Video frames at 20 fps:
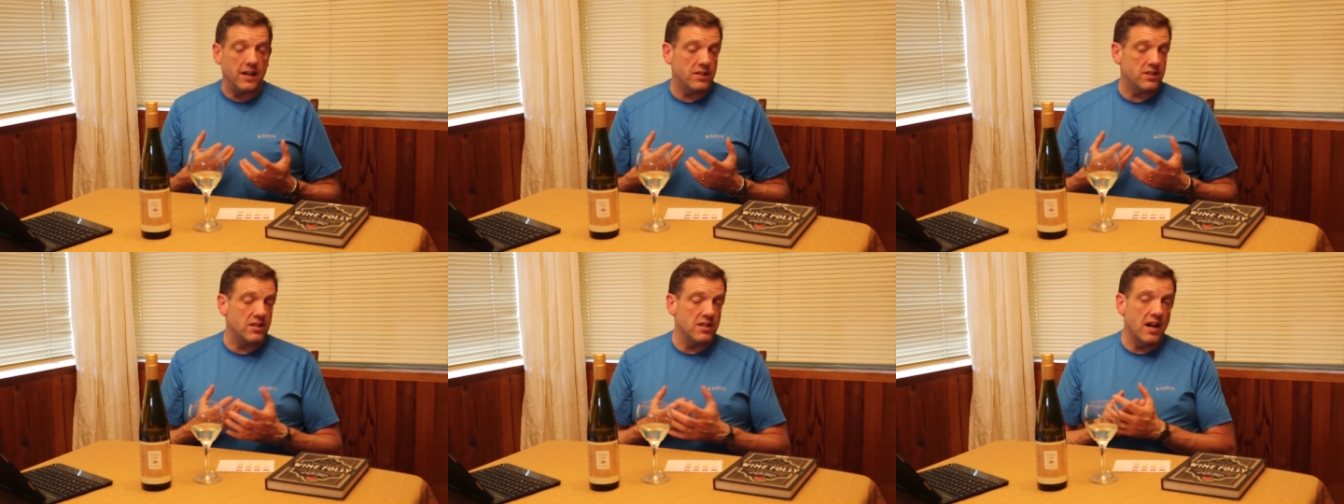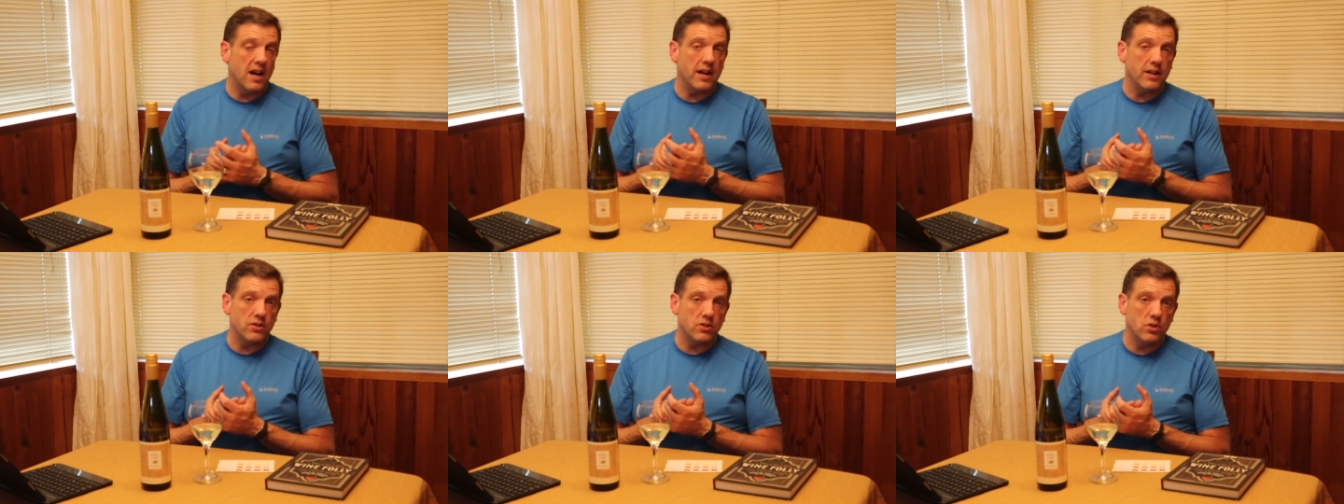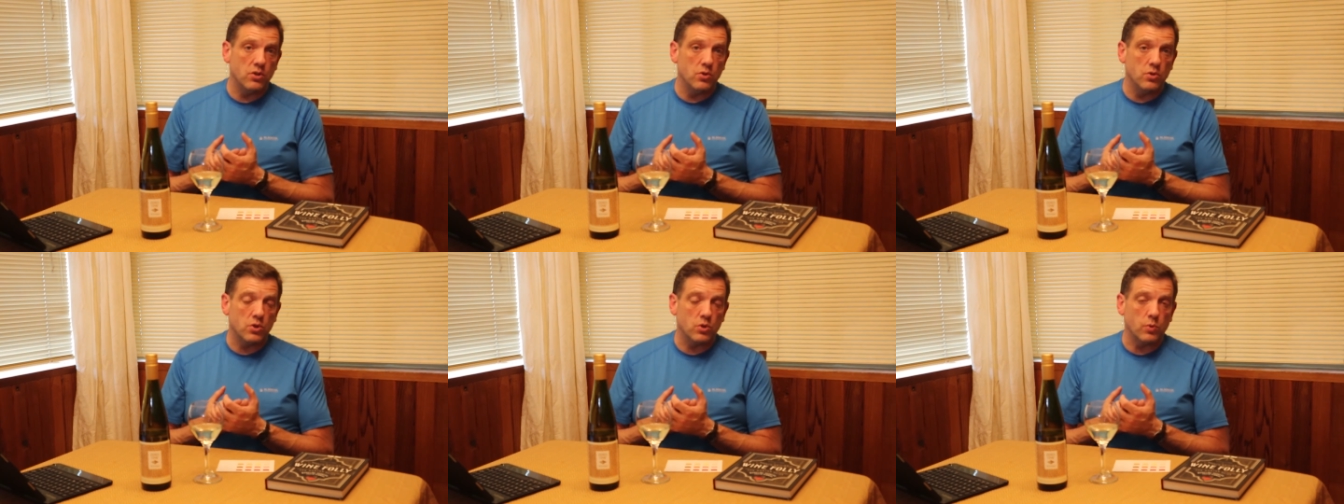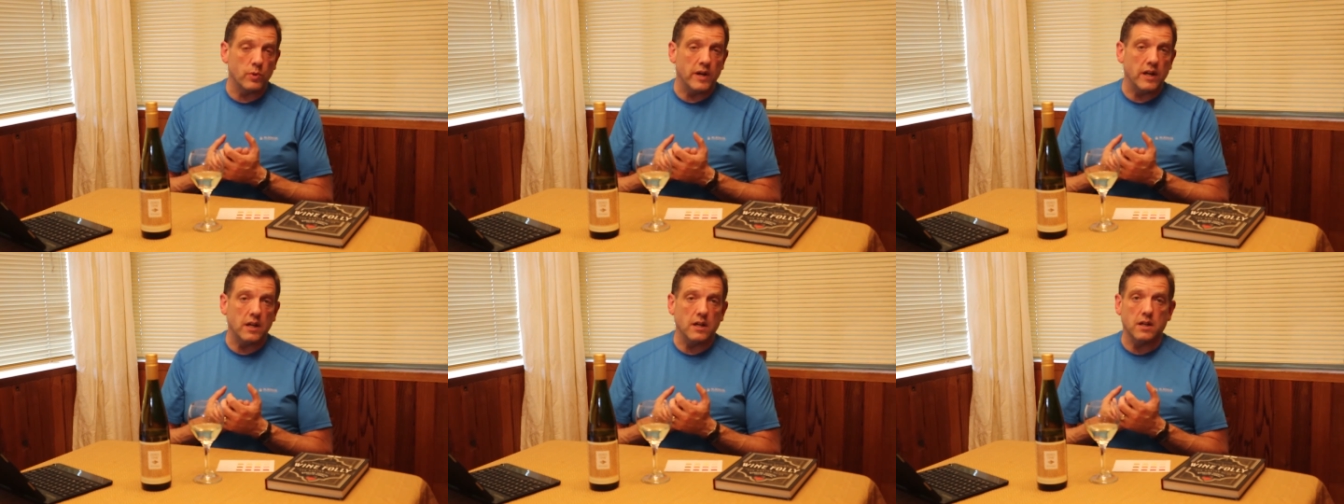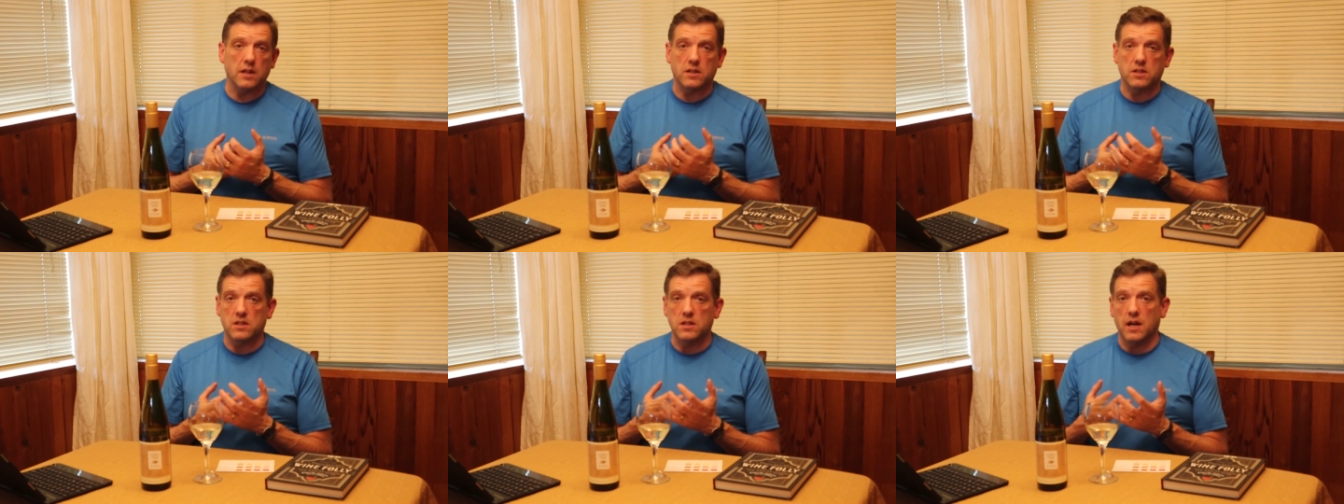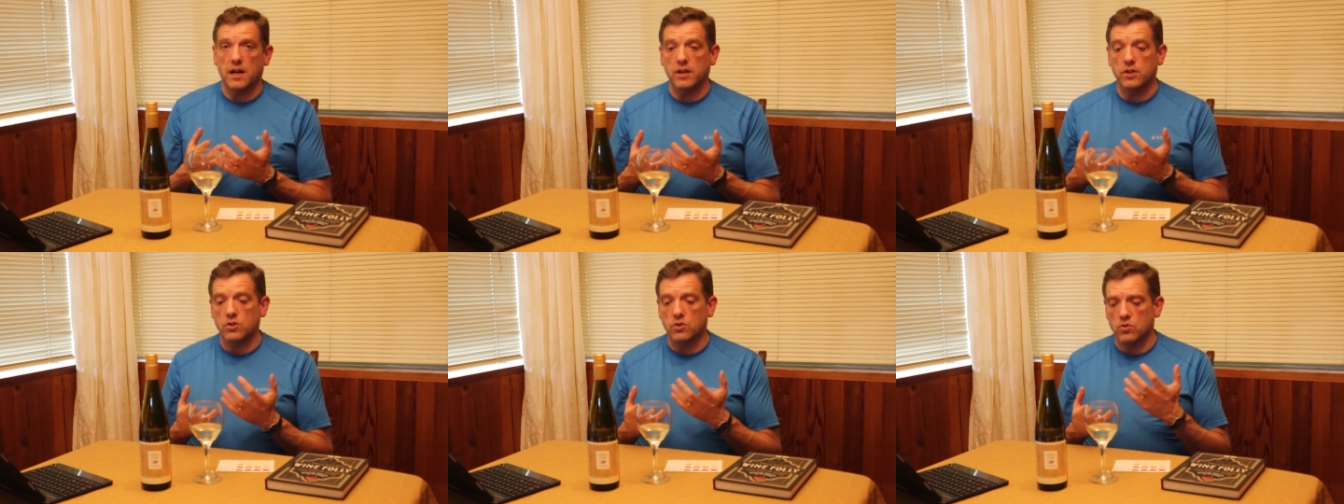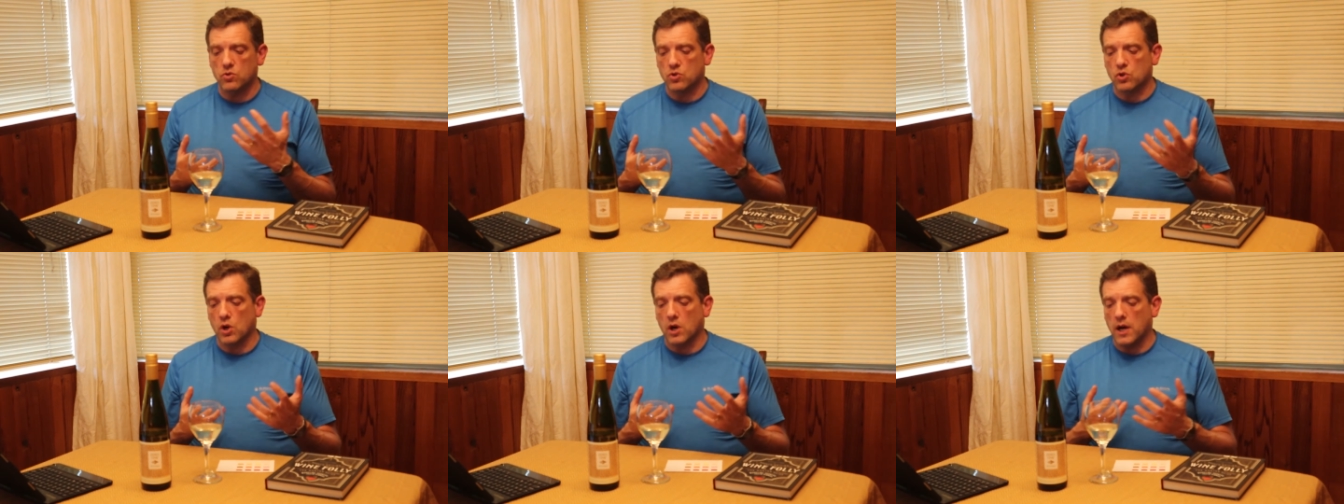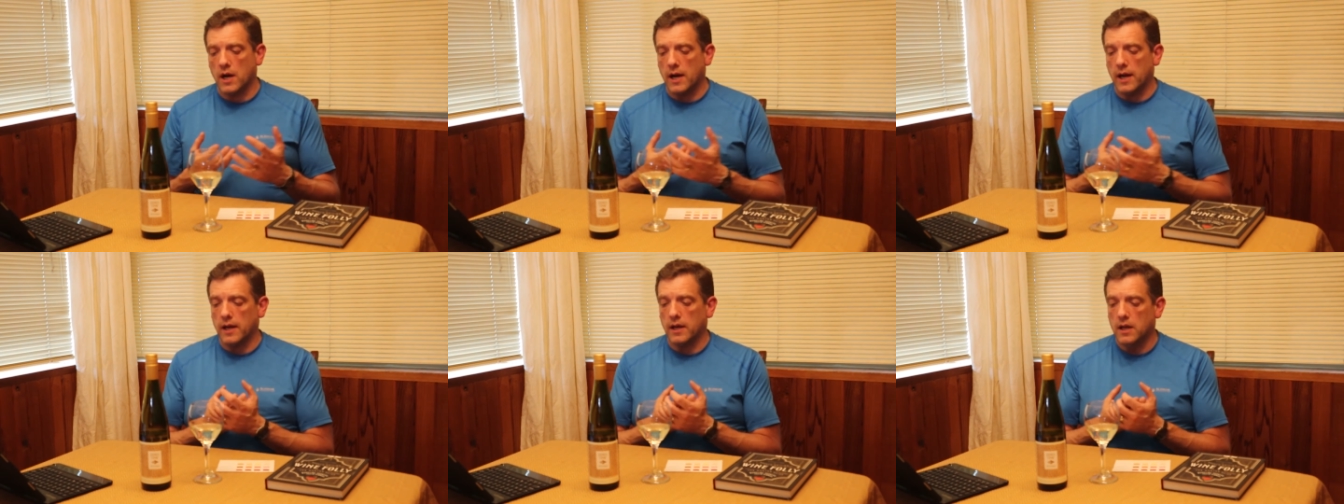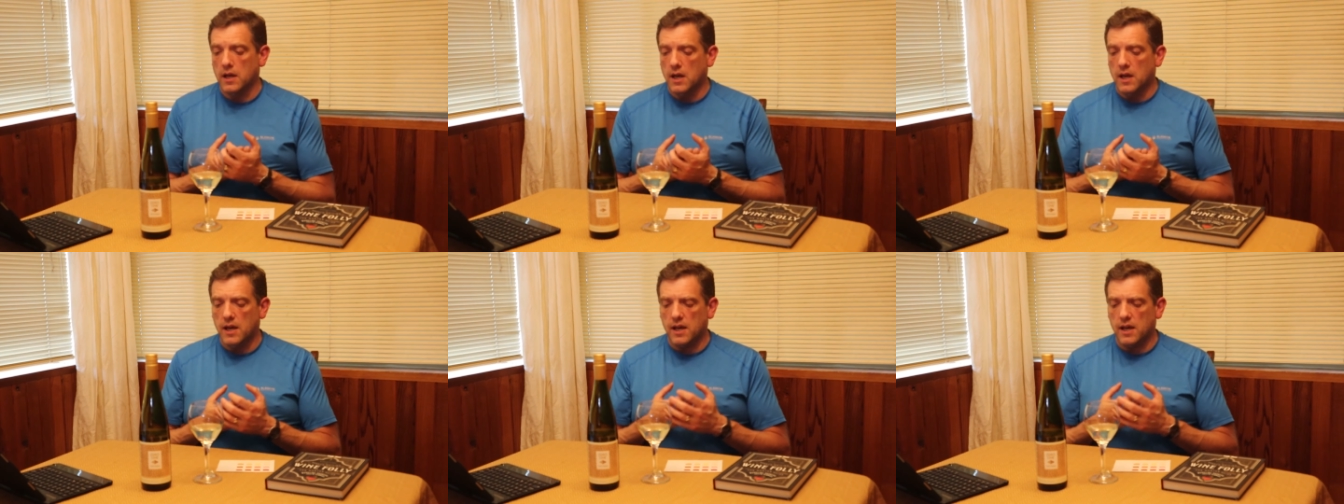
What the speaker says: it's not too sweet. It's not too dry.